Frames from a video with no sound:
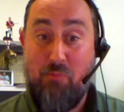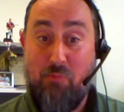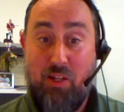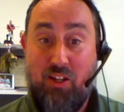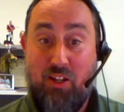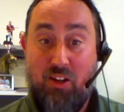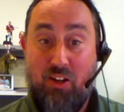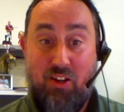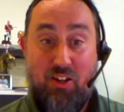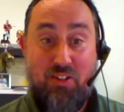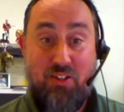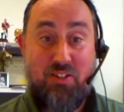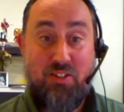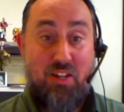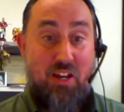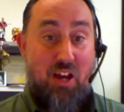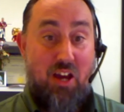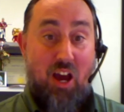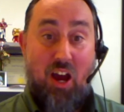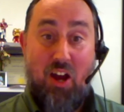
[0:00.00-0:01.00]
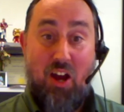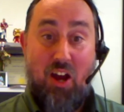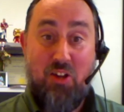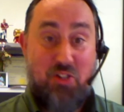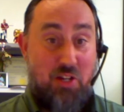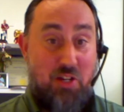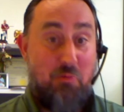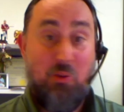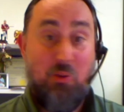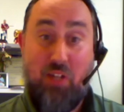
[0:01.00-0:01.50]
because
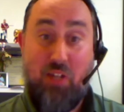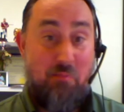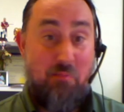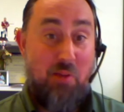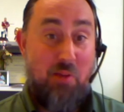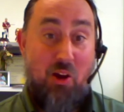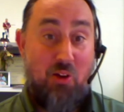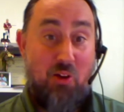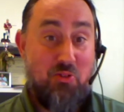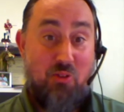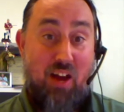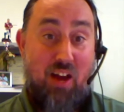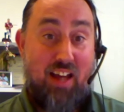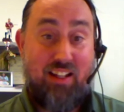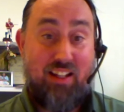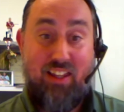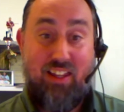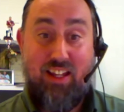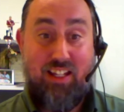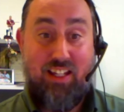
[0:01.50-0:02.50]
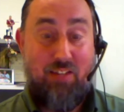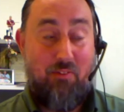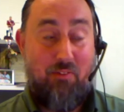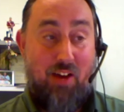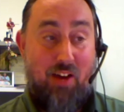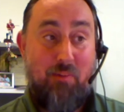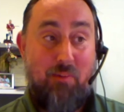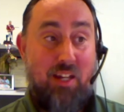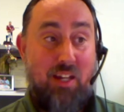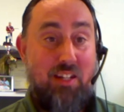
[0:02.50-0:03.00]
she will keep me on track. Like, if
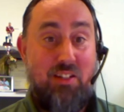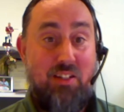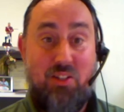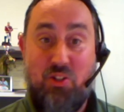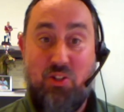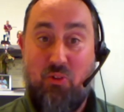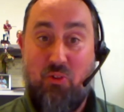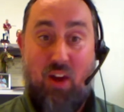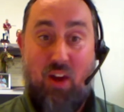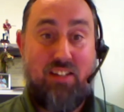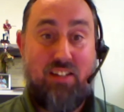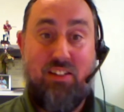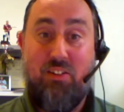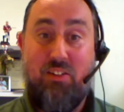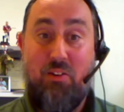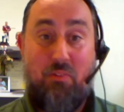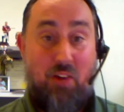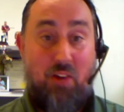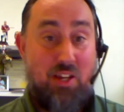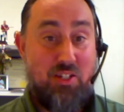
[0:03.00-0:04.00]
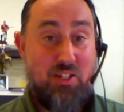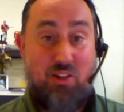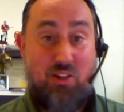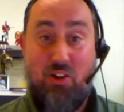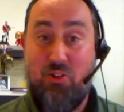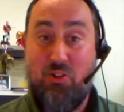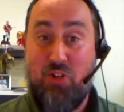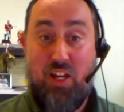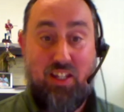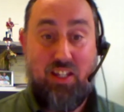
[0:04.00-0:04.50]
I'm getting distracted or if I
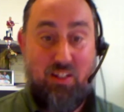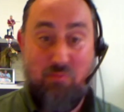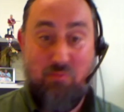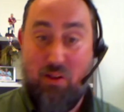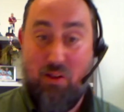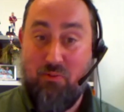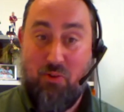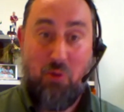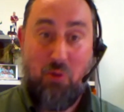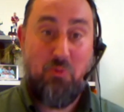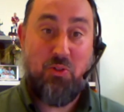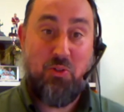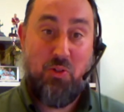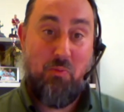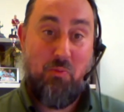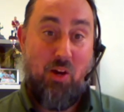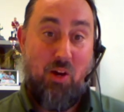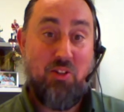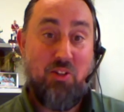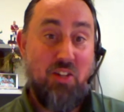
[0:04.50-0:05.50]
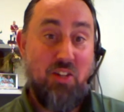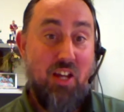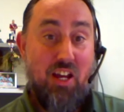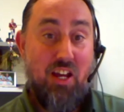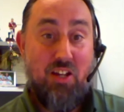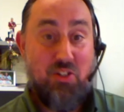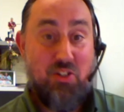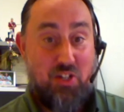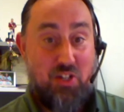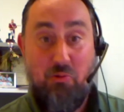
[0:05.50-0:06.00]
start checking my phone too much,
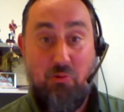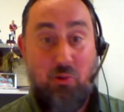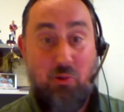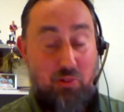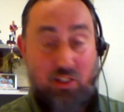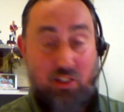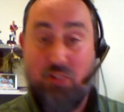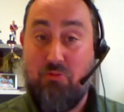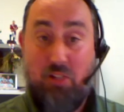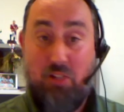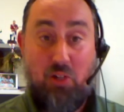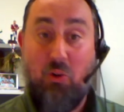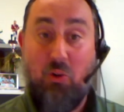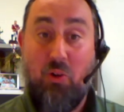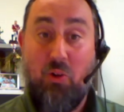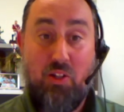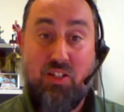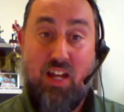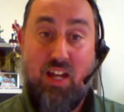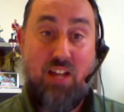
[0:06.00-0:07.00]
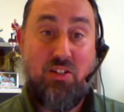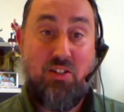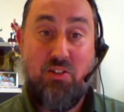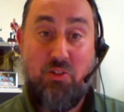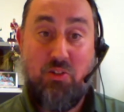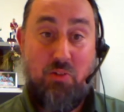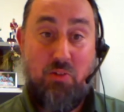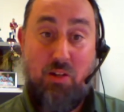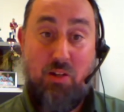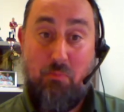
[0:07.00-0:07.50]
she will literally call attention
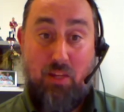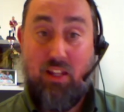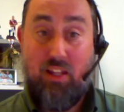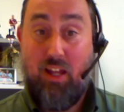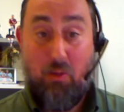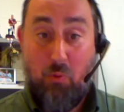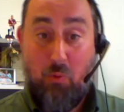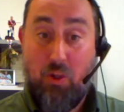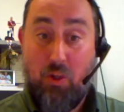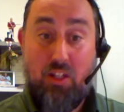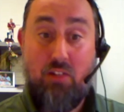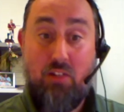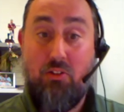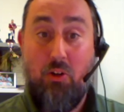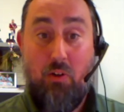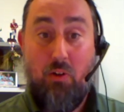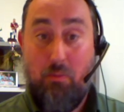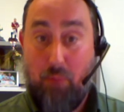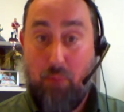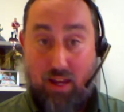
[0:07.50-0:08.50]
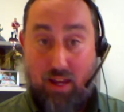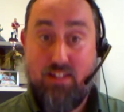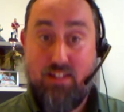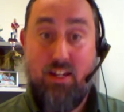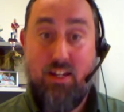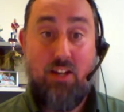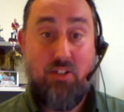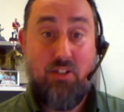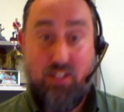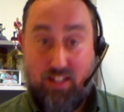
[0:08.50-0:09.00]
to it and be like, "What are you doing? Pay
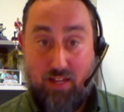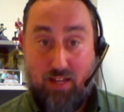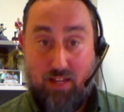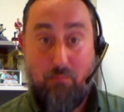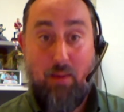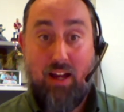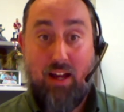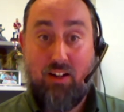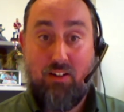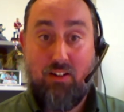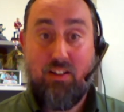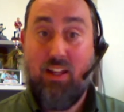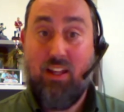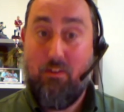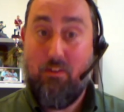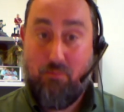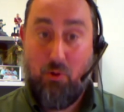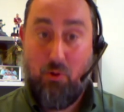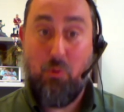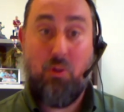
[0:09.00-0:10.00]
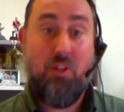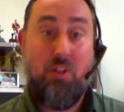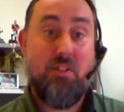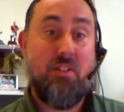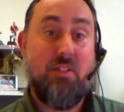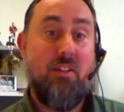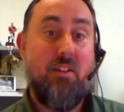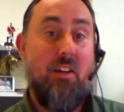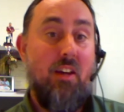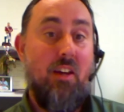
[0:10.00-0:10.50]
attention, get back, get
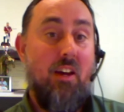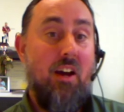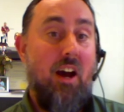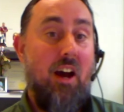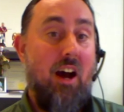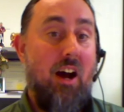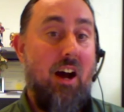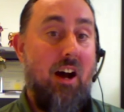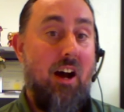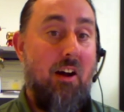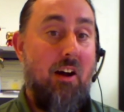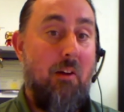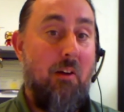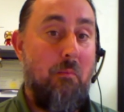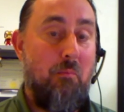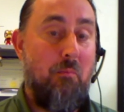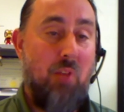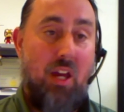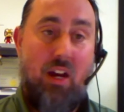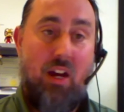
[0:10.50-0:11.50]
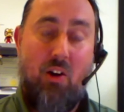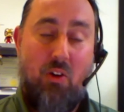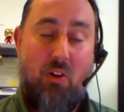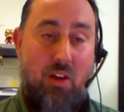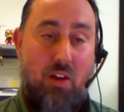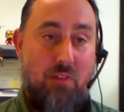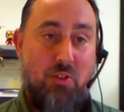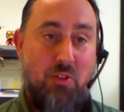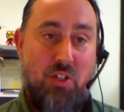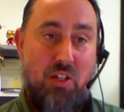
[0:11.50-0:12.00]
focused." Or
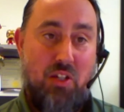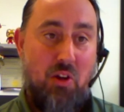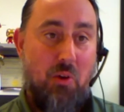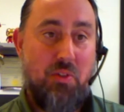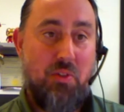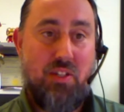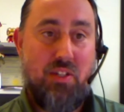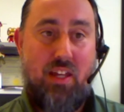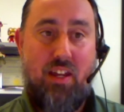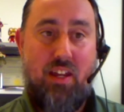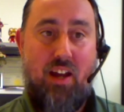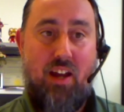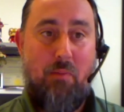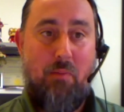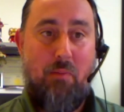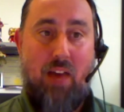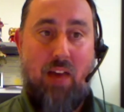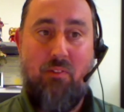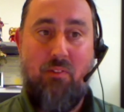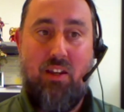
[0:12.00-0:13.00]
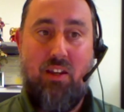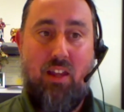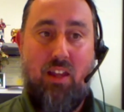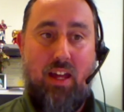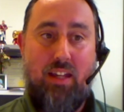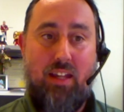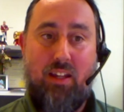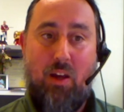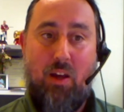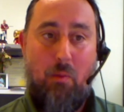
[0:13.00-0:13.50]
if she knows that I'm having
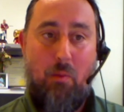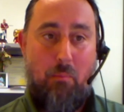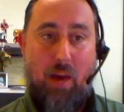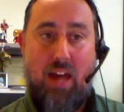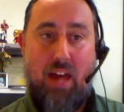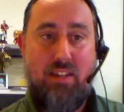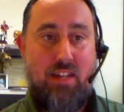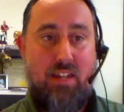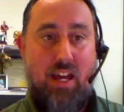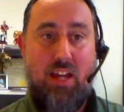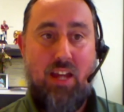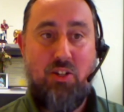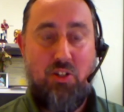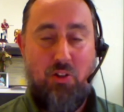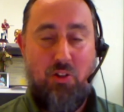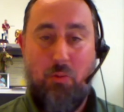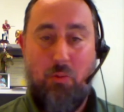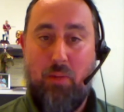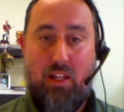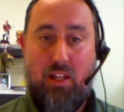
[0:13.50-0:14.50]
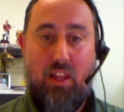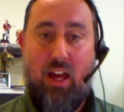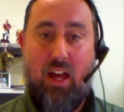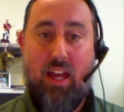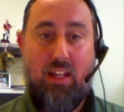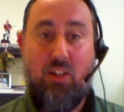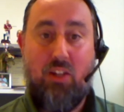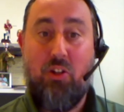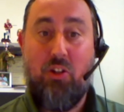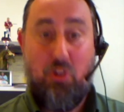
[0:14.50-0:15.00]
like a bad day, she'll be
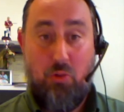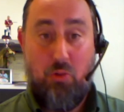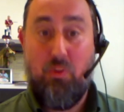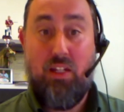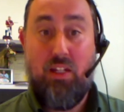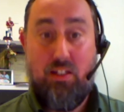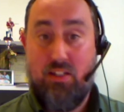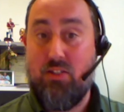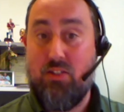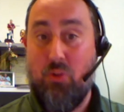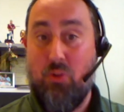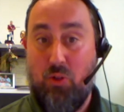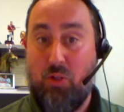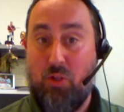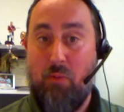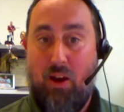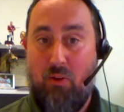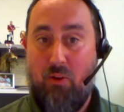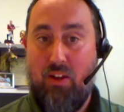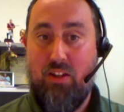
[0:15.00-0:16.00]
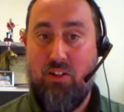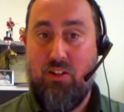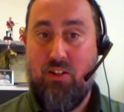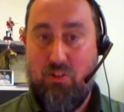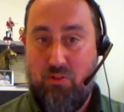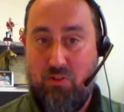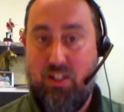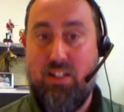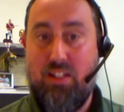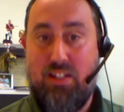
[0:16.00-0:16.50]
like, "You need to talk about it. You
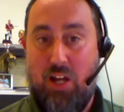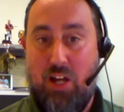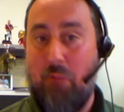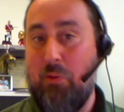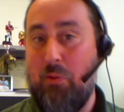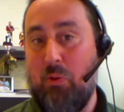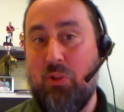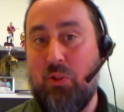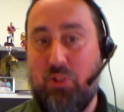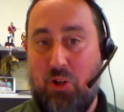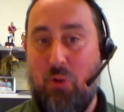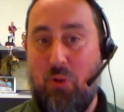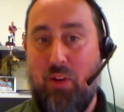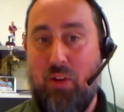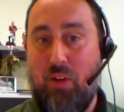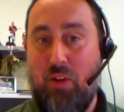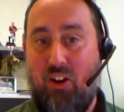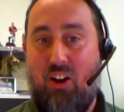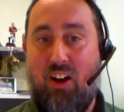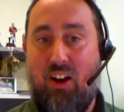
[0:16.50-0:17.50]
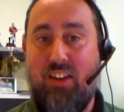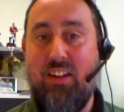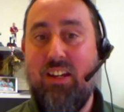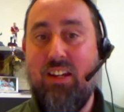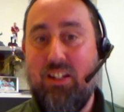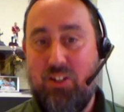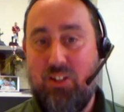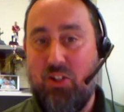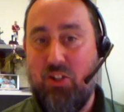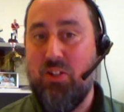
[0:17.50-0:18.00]
need to tell me what's going on,
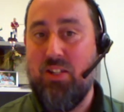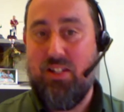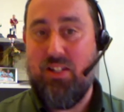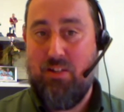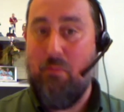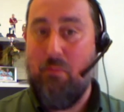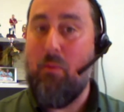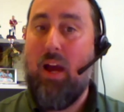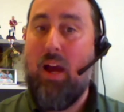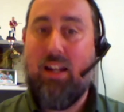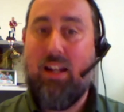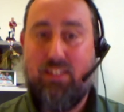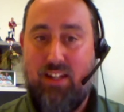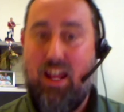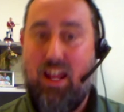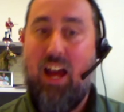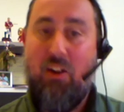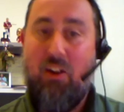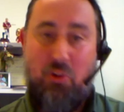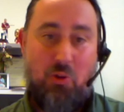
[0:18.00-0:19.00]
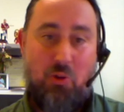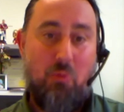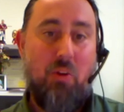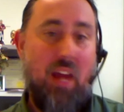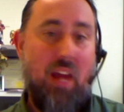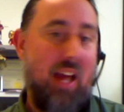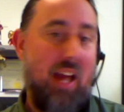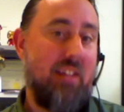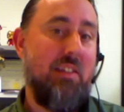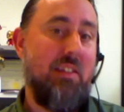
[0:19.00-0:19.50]
because it's impacting how you're
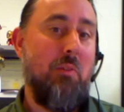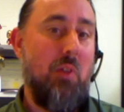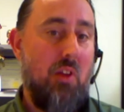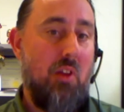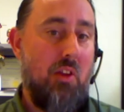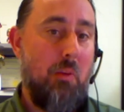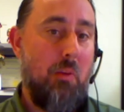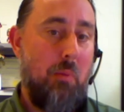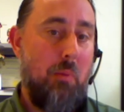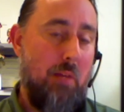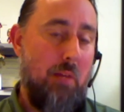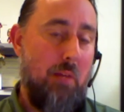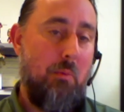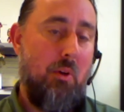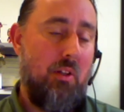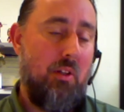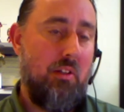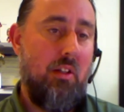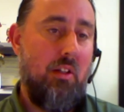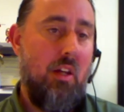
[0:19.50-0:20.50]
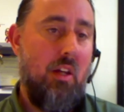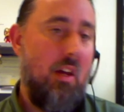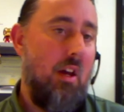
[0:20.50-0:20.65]
reacting with other people."